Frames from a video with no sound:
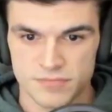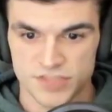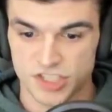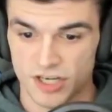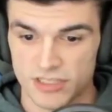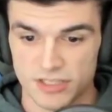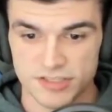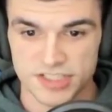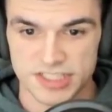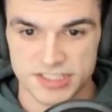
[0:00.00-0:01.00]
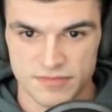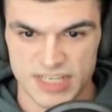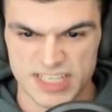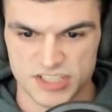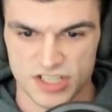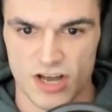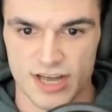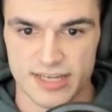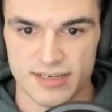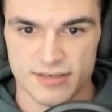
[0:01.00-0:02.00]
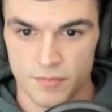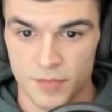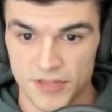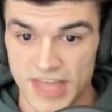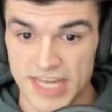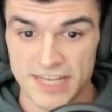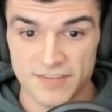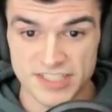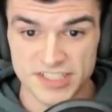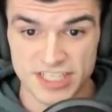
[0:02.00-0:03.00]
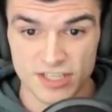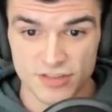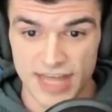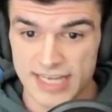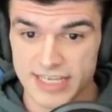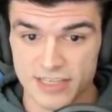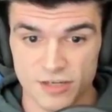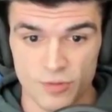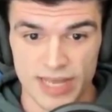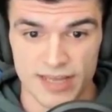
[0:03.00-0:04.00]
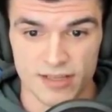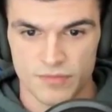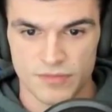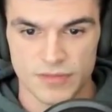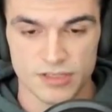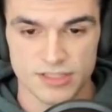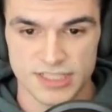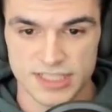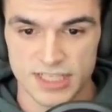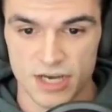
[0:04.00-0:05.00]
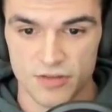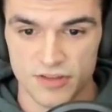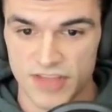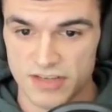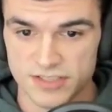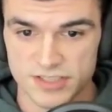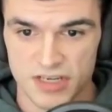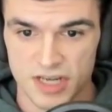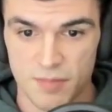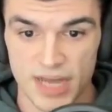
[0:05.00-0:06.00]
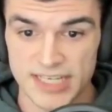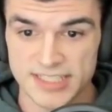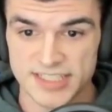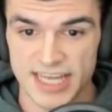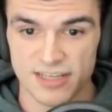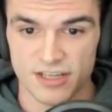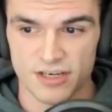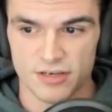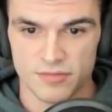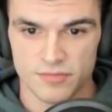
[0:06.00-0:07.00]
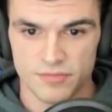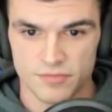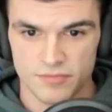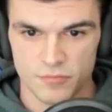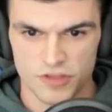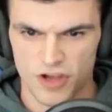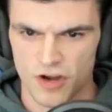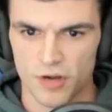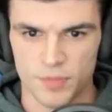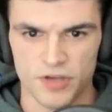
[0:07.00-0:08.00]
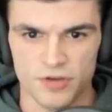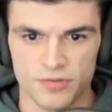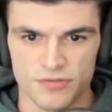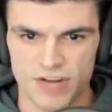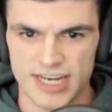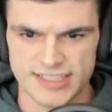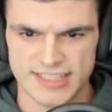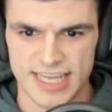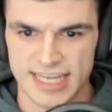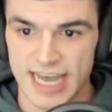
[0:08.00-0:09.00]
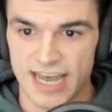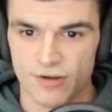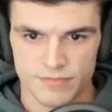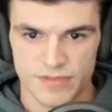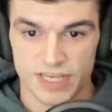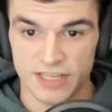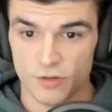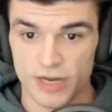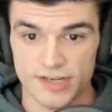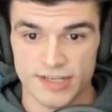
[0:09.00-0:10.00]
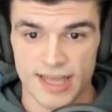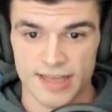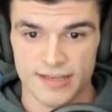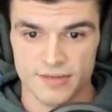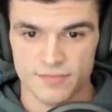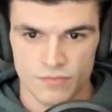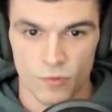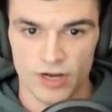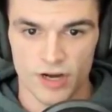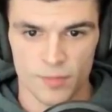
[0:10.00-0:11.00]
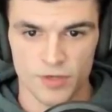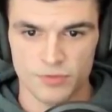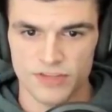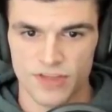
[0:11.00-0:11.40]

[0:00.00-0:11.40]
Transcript: Shark loses. It's gone. But then even still, that killer whale, little does it know that there's a mighty sailor with a harpoon ready to take it out. Killer whale dead. One harpoon to the